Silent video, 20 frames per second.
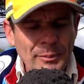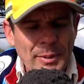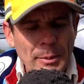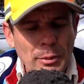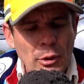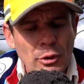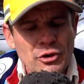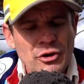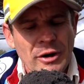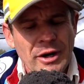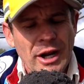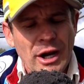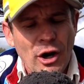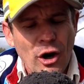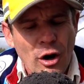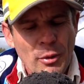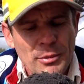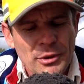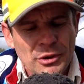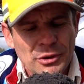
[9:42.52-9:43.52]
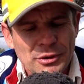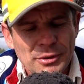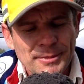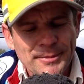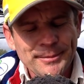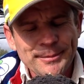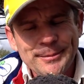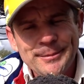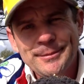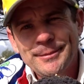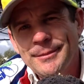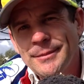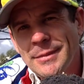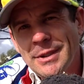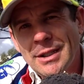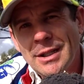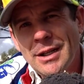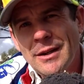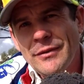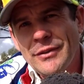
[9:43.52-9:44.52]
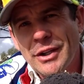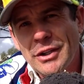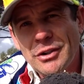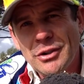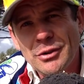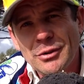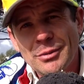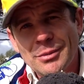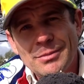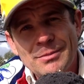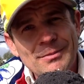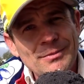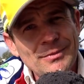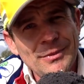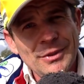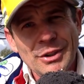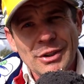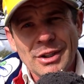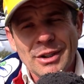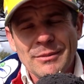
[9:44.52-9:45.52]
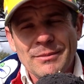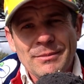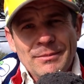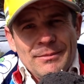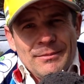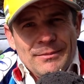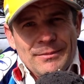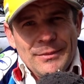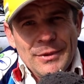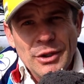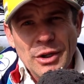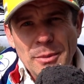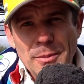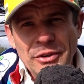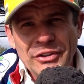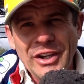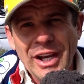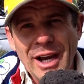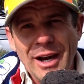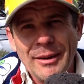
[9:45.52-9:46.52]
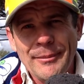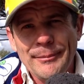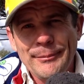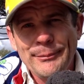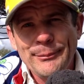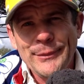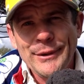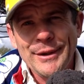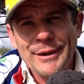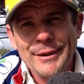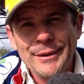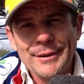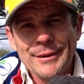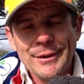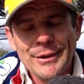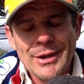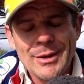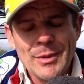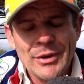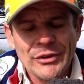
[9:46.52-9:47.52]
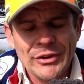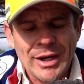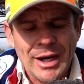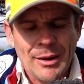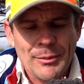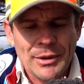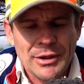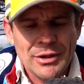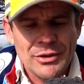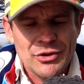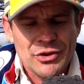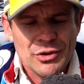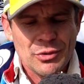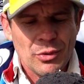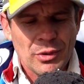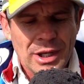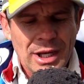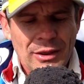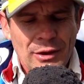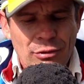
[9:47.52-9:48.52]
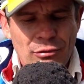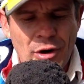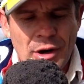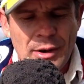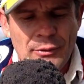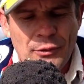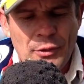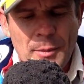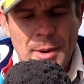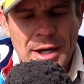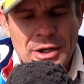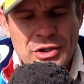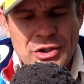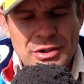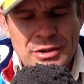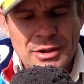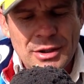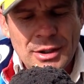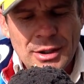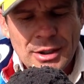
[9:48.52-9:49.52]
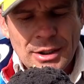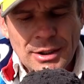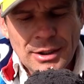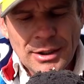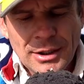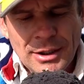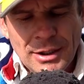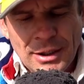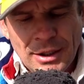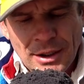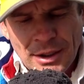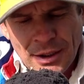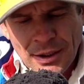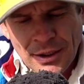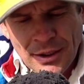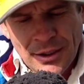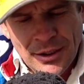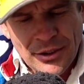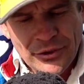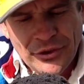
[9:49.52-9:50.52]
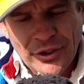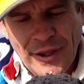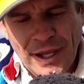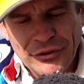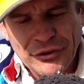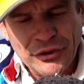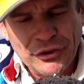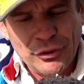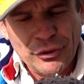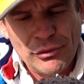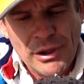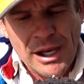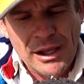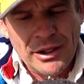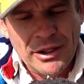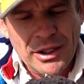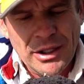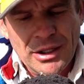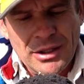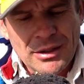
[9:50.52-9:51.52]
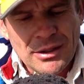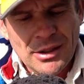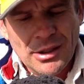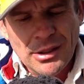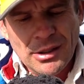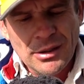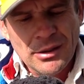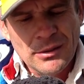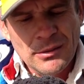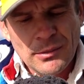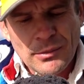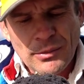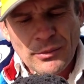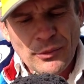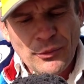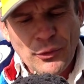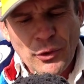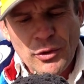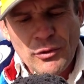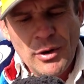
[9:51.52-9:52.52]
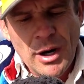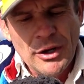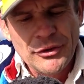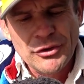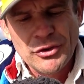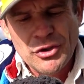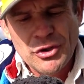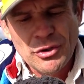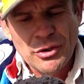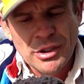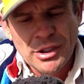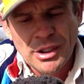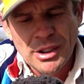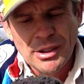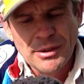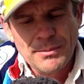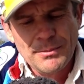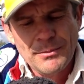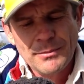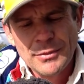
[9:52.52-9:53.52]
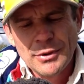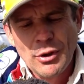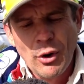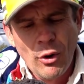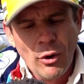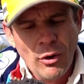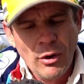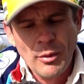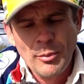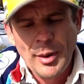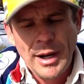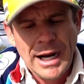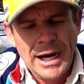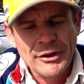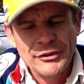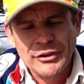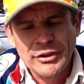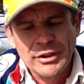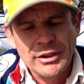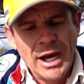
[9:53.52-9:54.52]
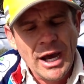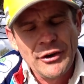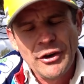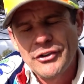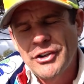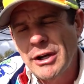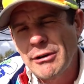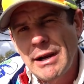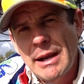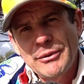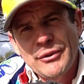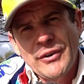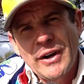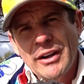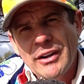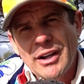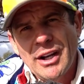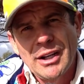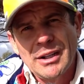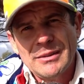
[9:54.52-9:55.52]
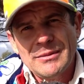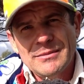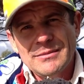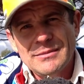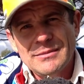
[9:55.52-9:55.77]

to people who are trying to help you, then you're gonna miss out. You know, you're gonna miss out because you will get the wrong information. So that's just the reality. Fruit, rice and sugar, corn, pasta, under 10 grams of fat a day.